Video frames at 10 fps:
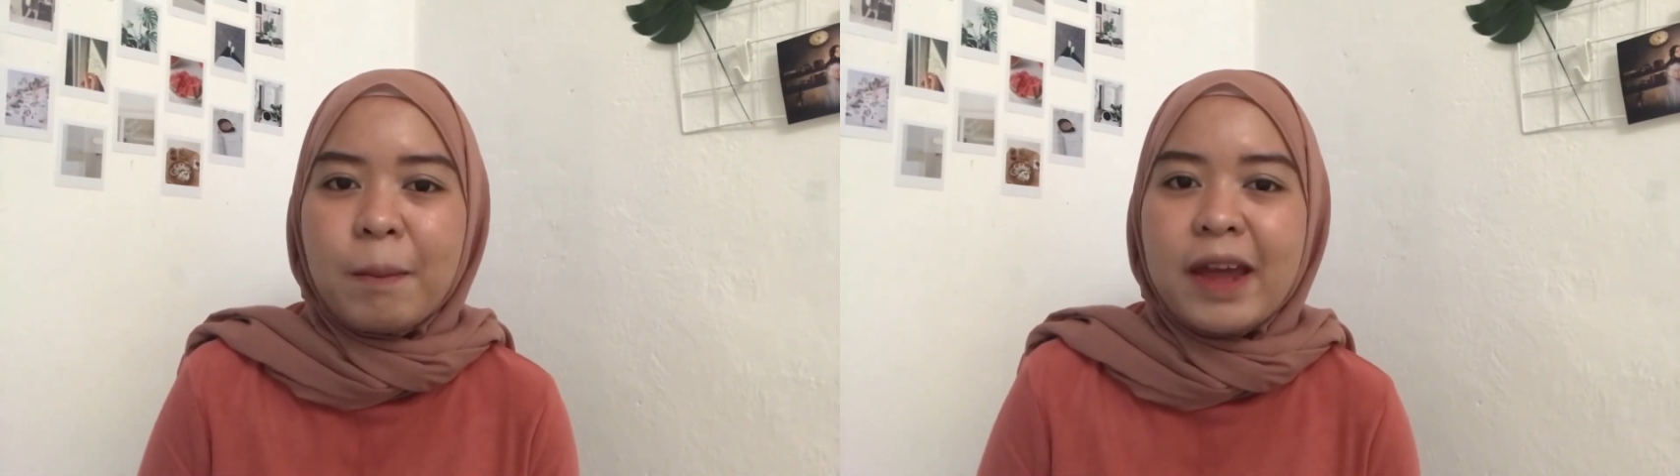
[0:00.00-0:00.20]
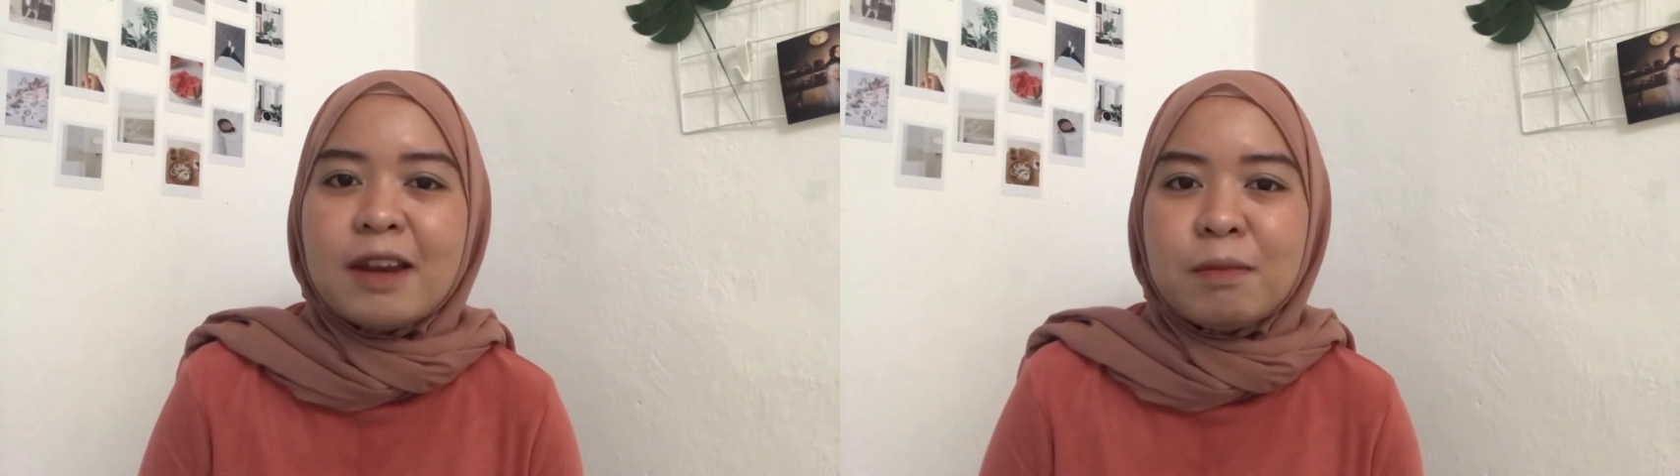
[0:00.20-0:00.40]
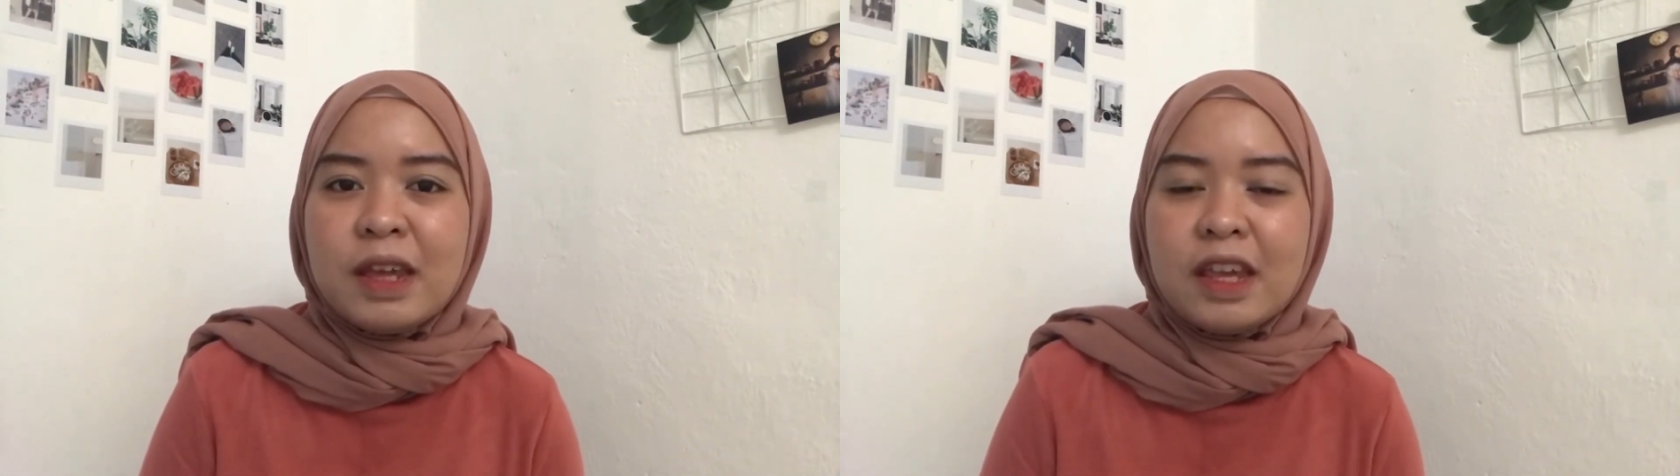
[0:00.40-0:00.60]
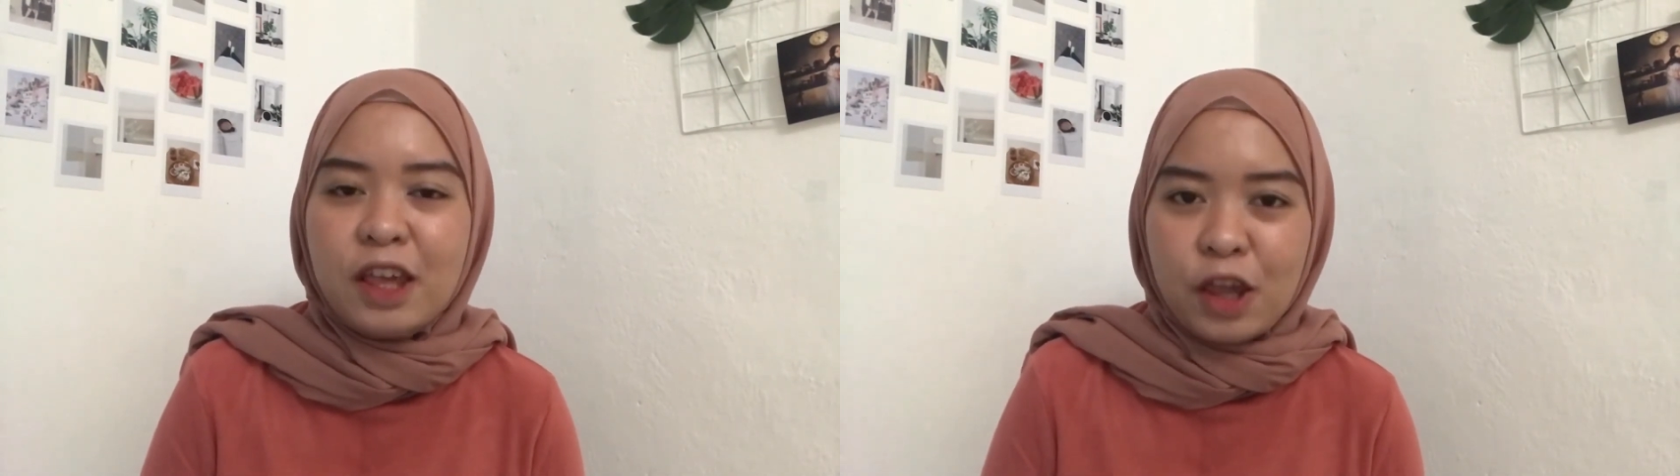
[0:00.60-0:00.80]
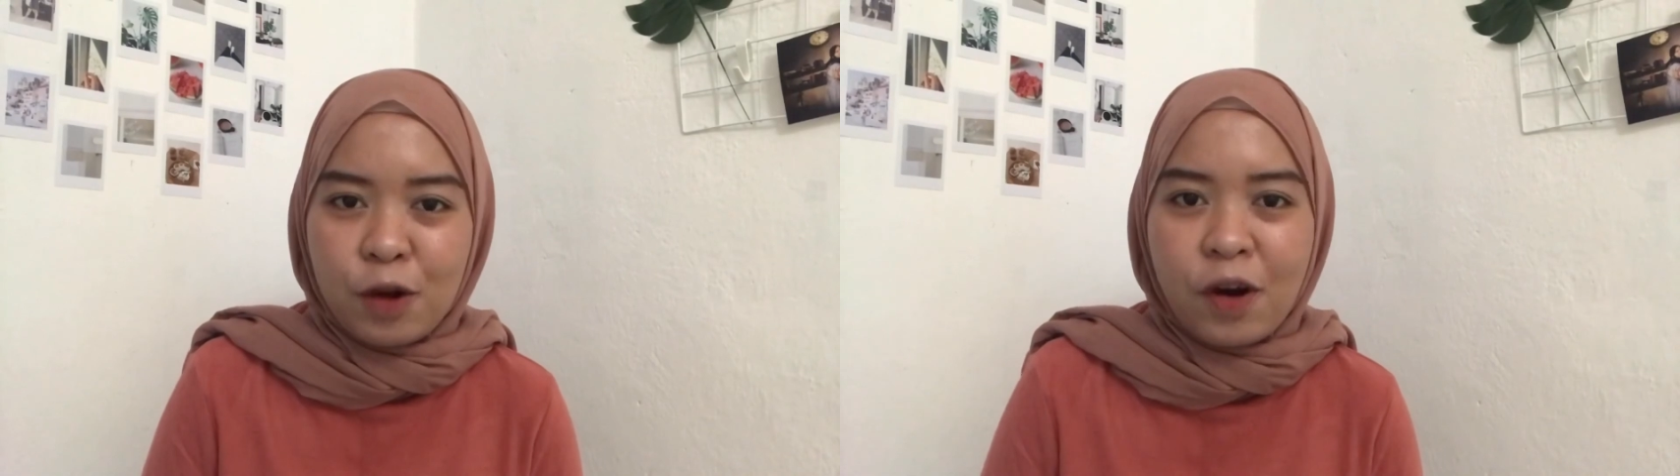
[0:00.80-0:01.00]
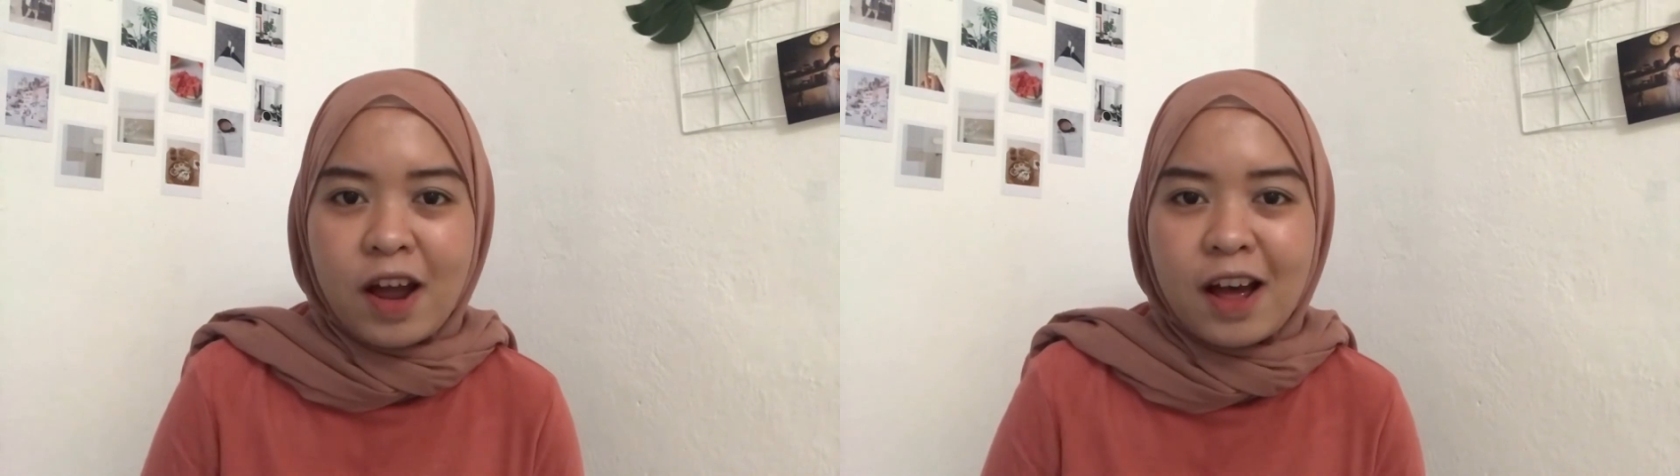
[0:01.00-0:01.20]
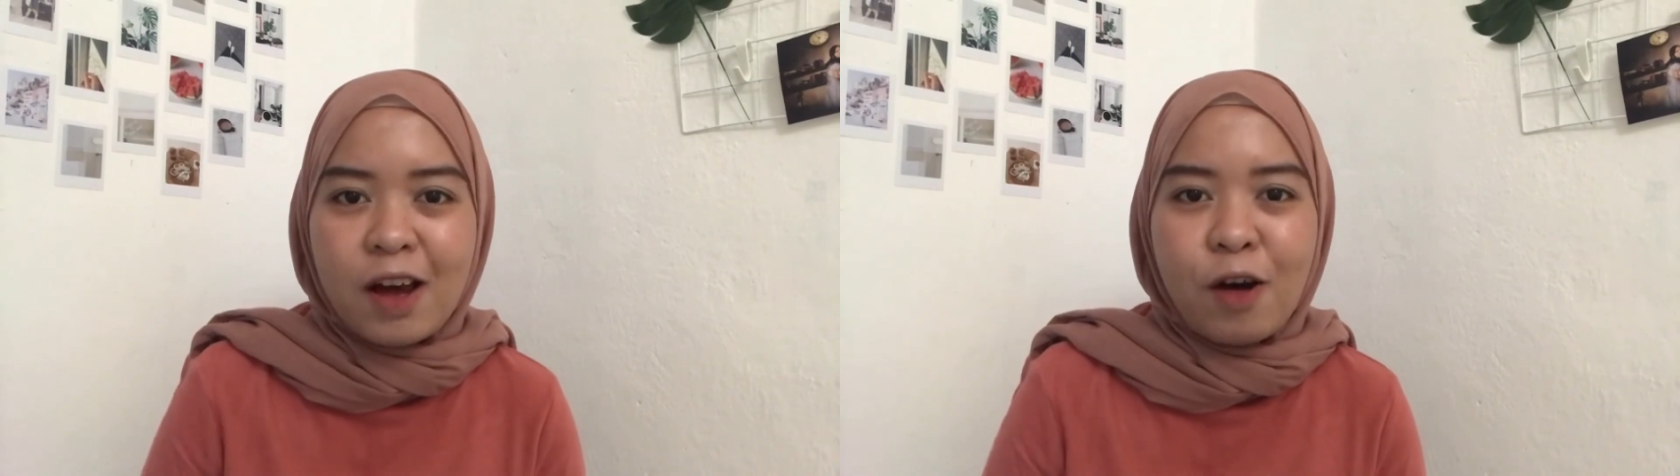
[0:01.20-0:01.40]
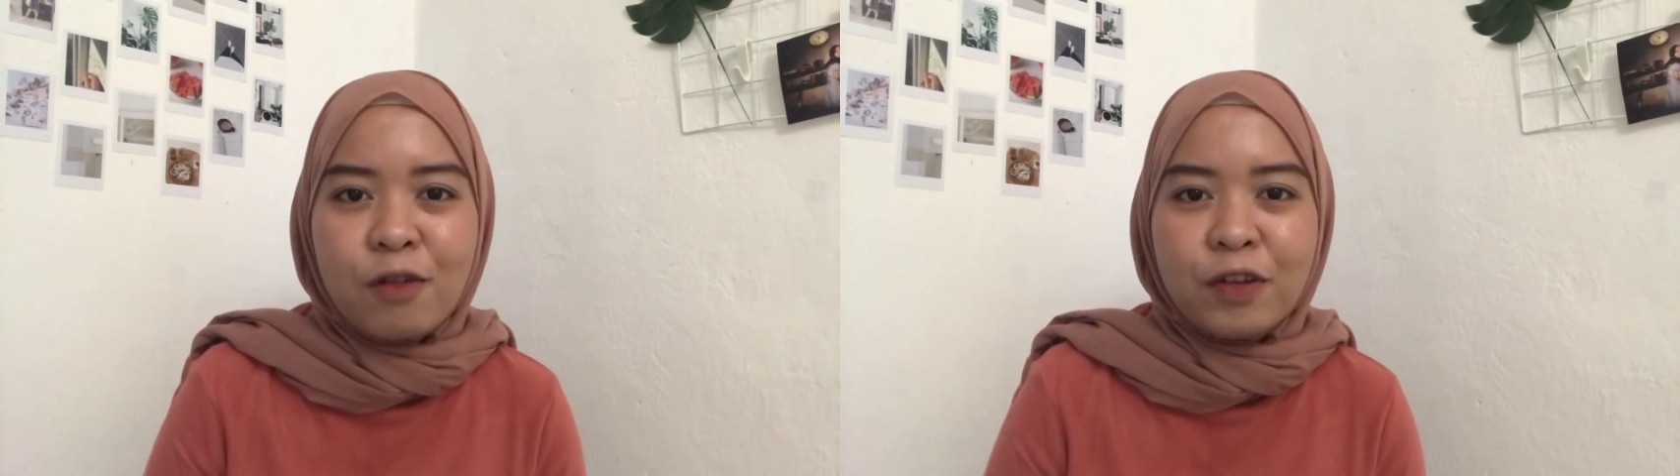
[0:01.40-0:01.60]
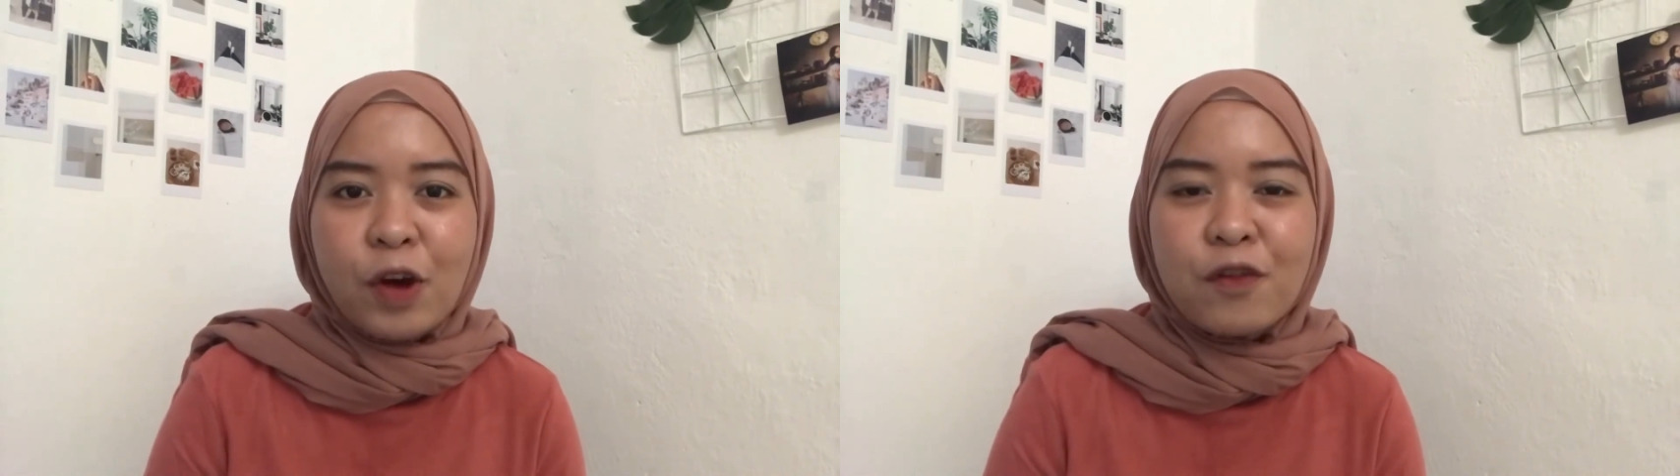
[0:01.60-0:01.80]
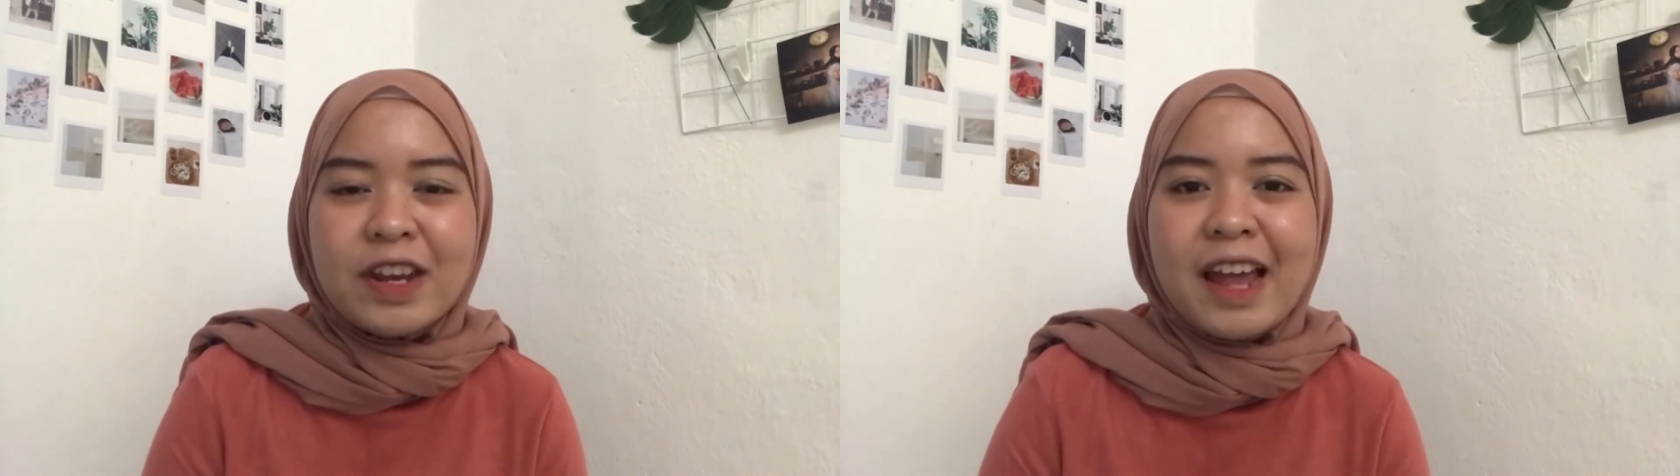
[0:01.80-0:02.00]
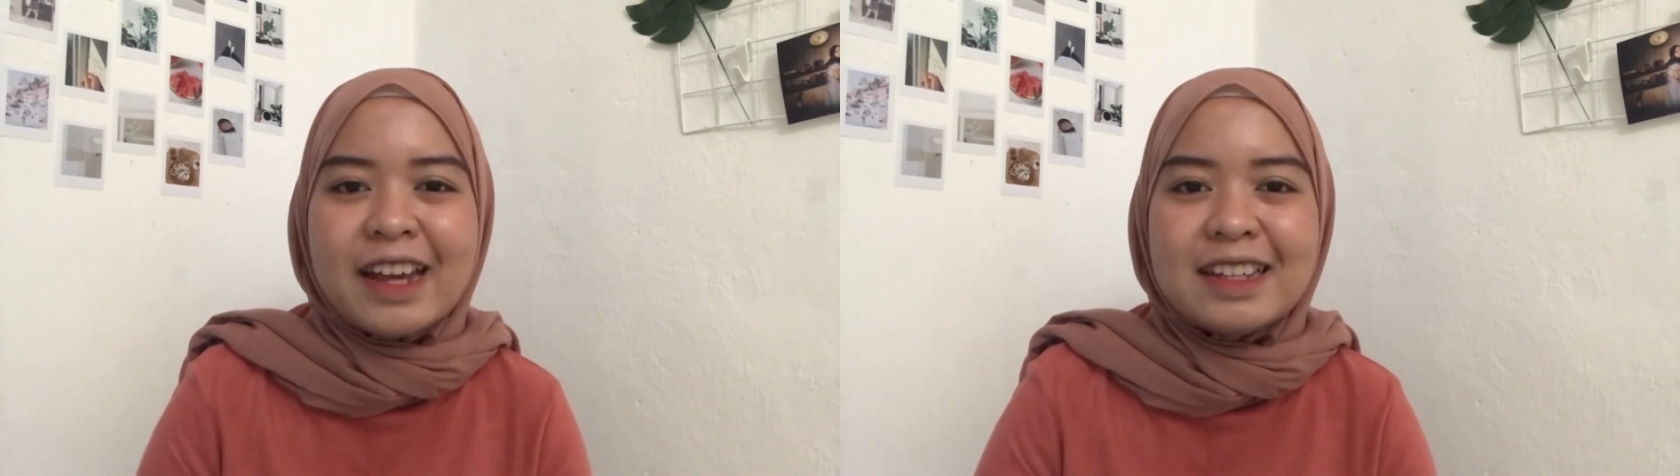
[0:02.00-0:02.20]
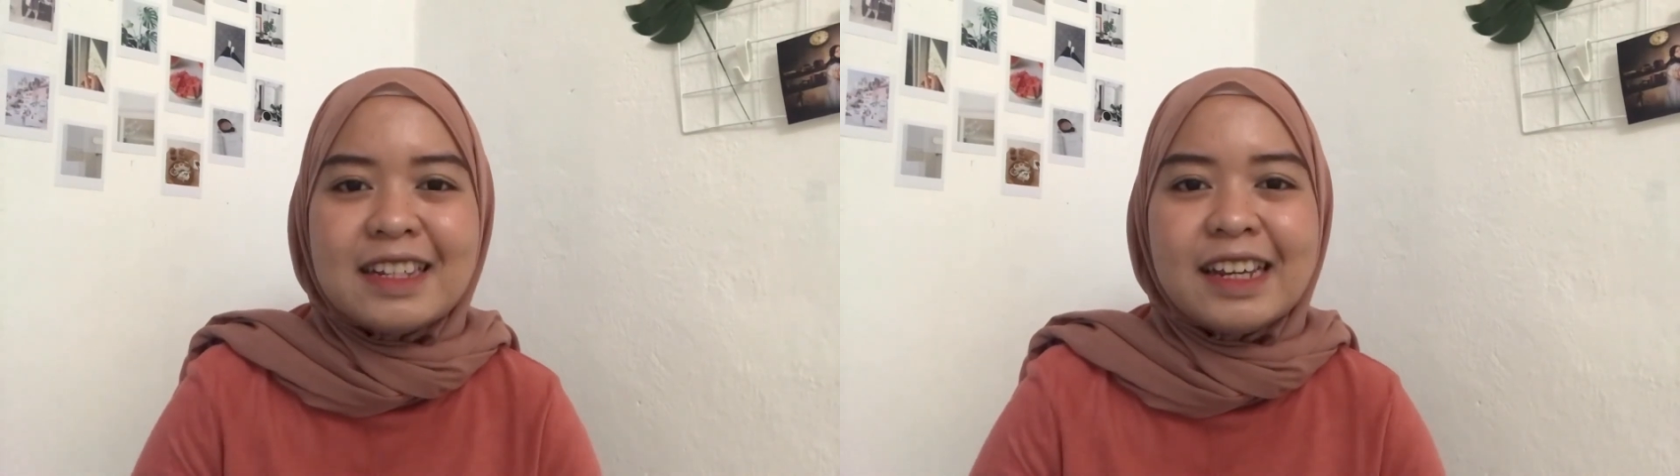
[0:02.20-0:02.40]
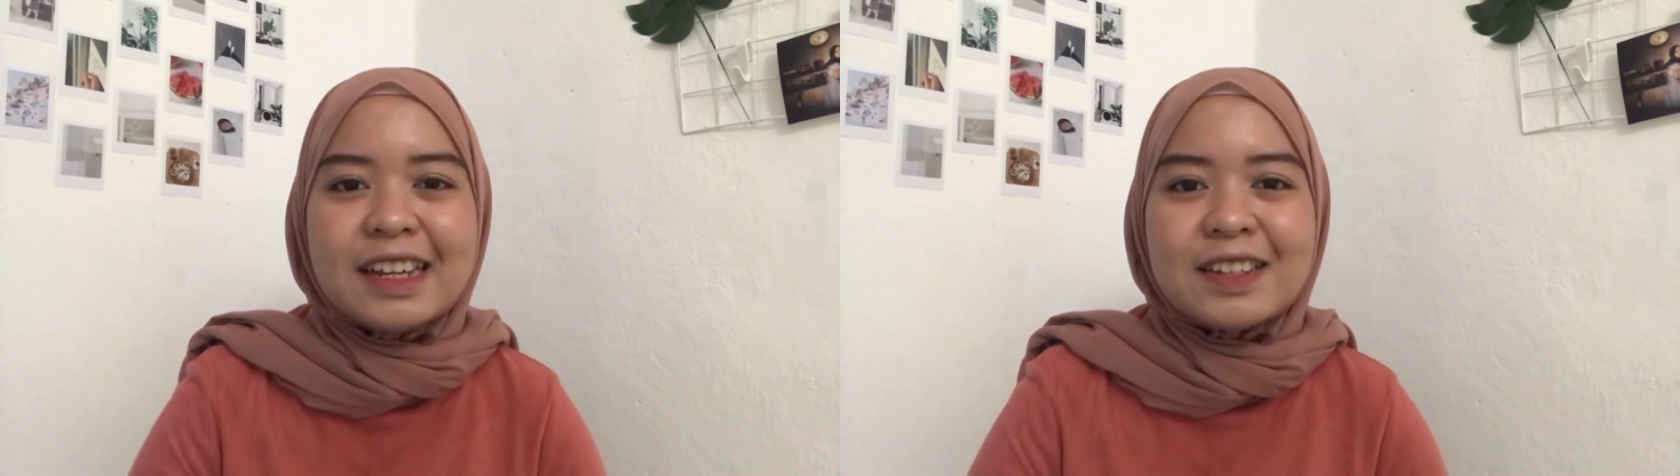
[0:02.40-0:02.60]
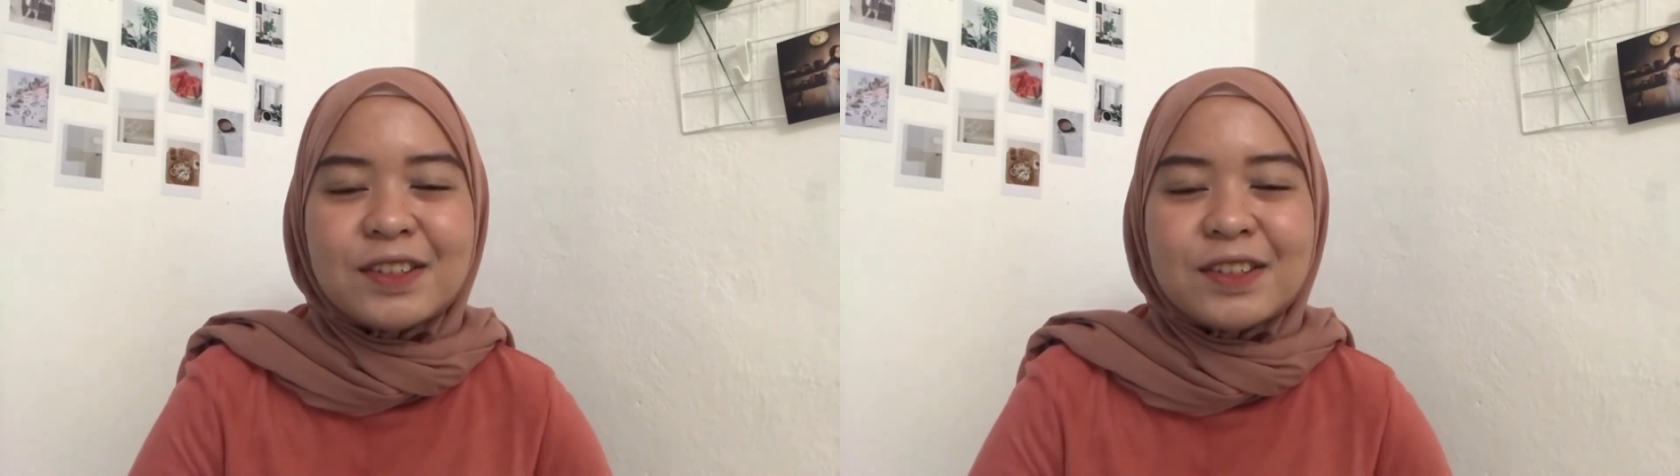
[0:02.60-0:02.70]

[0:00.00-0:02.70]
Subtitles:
pandemic era of COVID-19.